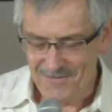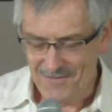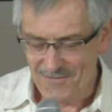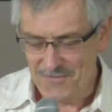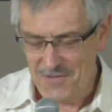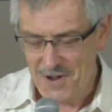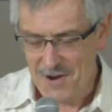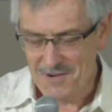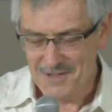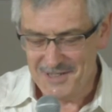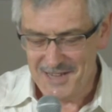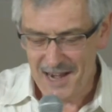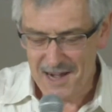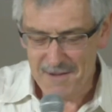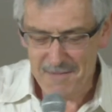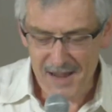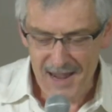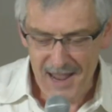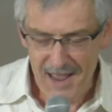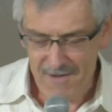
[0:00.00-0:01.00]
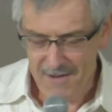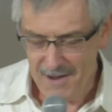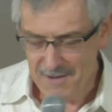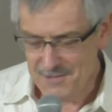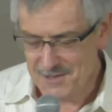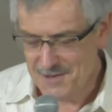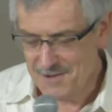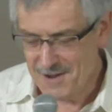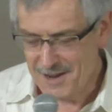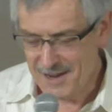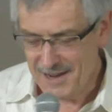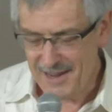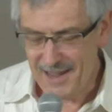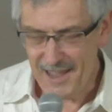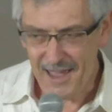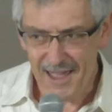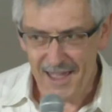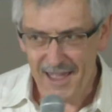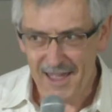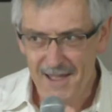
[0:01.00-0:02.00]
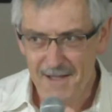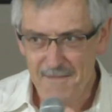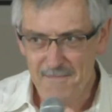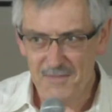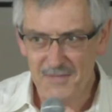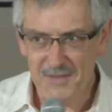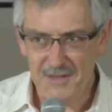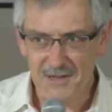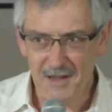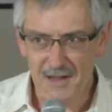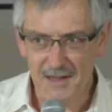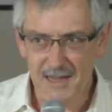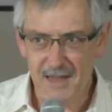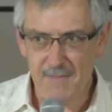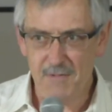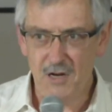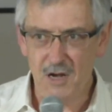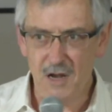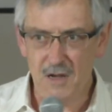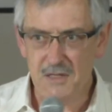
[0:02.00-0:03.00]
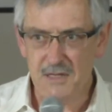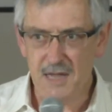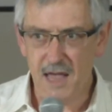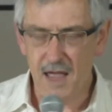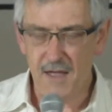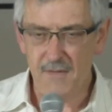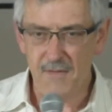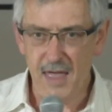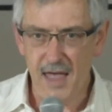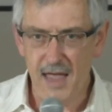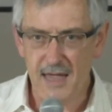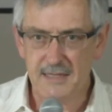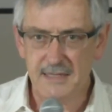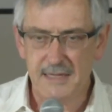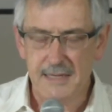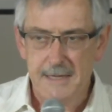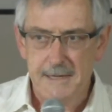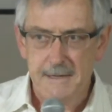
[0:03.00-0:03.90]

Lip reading: phone telling me how I'm doing, so I'll keep a close eye on that.